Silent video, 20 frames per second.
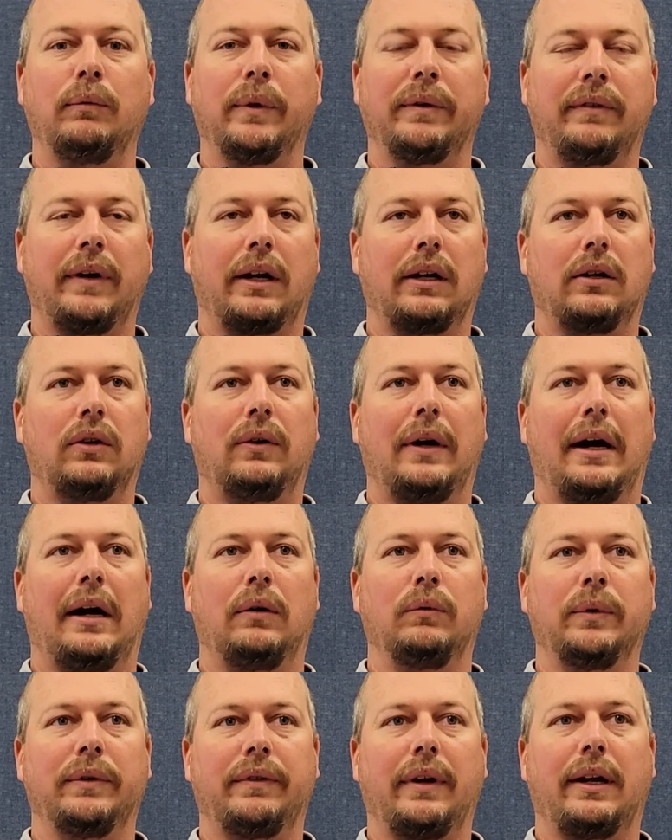We've got to go
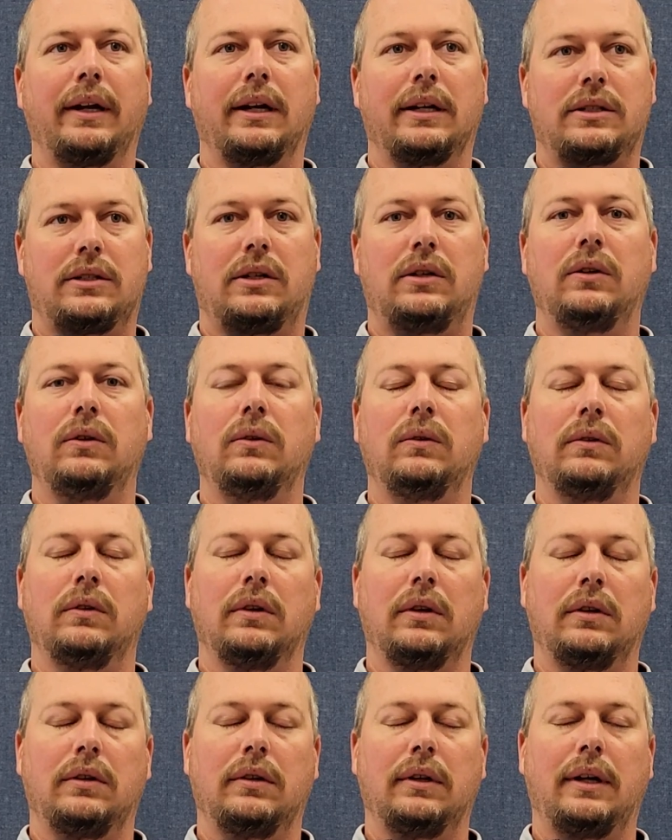out, we've got to execute
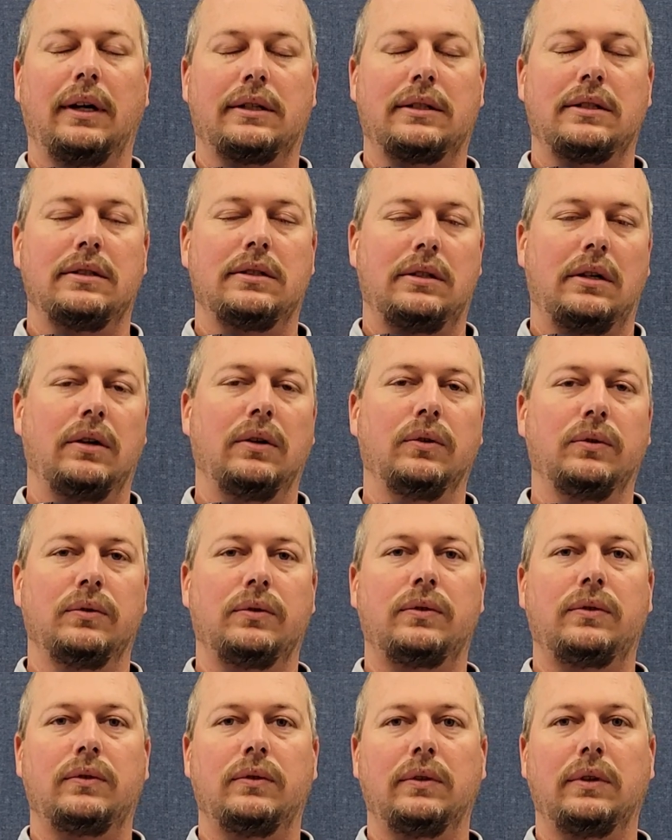the X's and
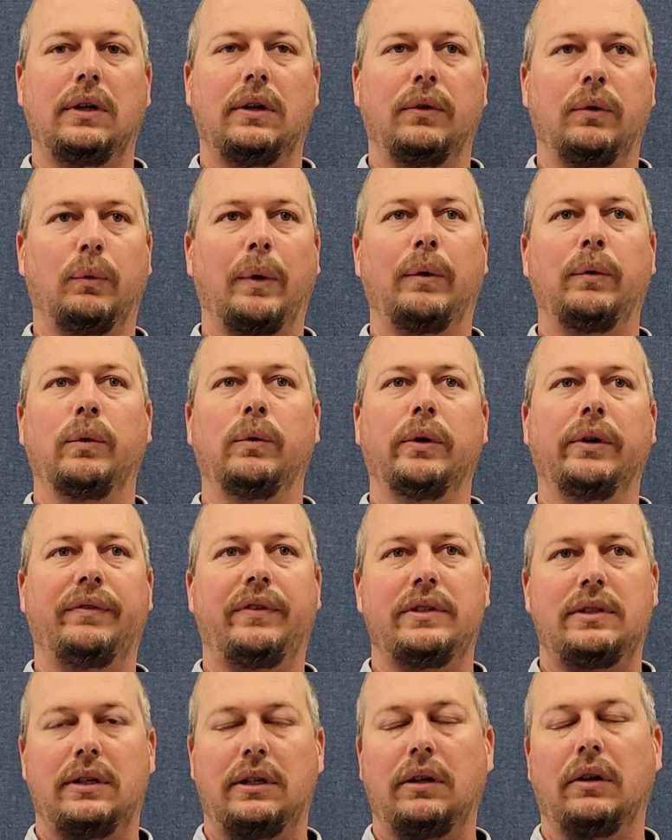O's, the way we would if
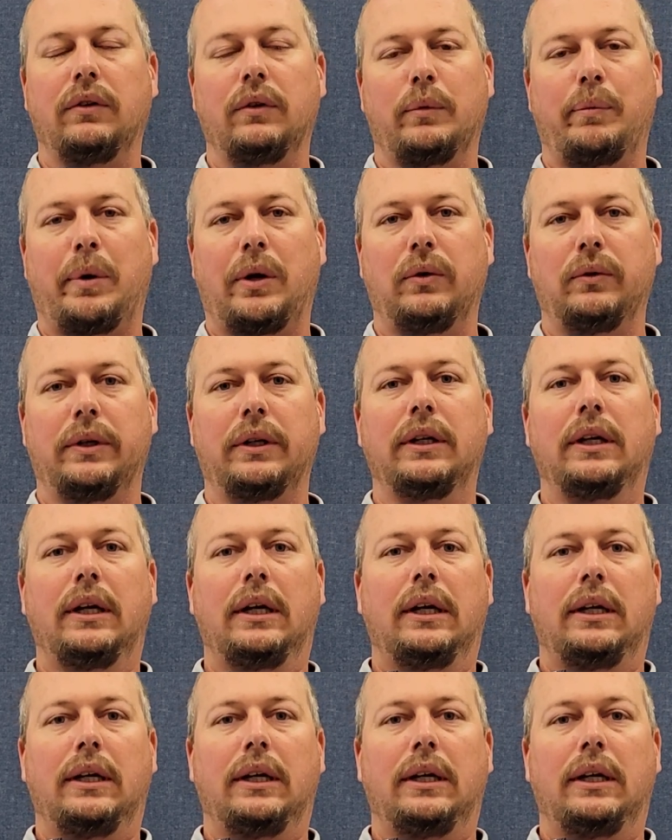it's any other opponent.